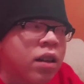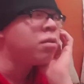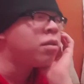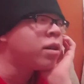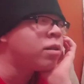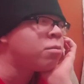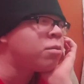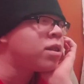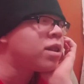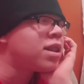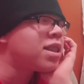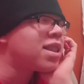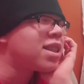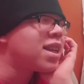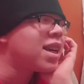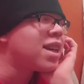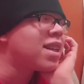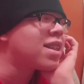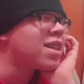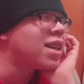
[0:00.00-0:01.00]
when will
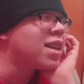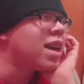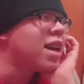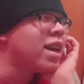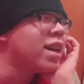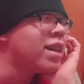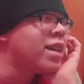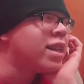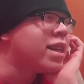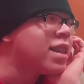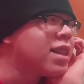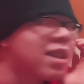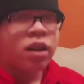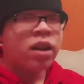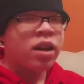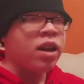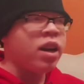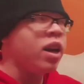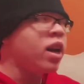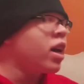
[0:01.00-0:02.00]
this test end?
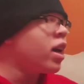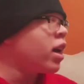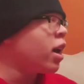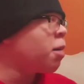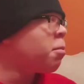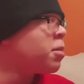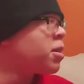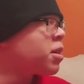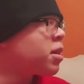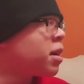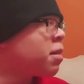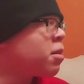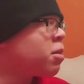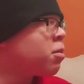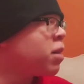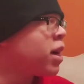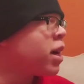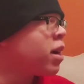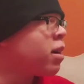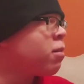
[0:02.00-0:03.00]
Hey, how much time
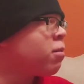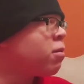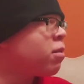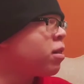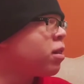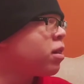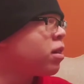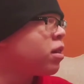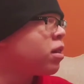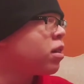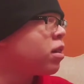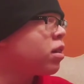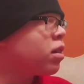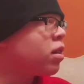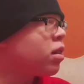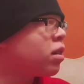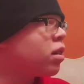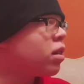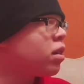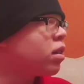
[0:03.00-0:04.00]
do I have?
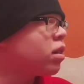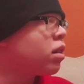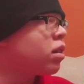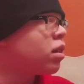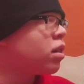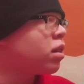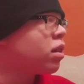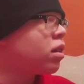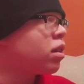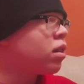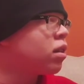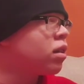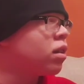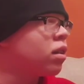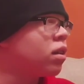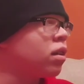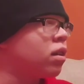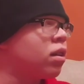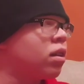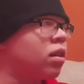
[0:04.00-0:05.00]
Uh, you got one minute
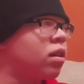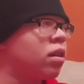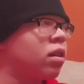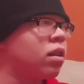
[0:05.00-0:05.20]
left.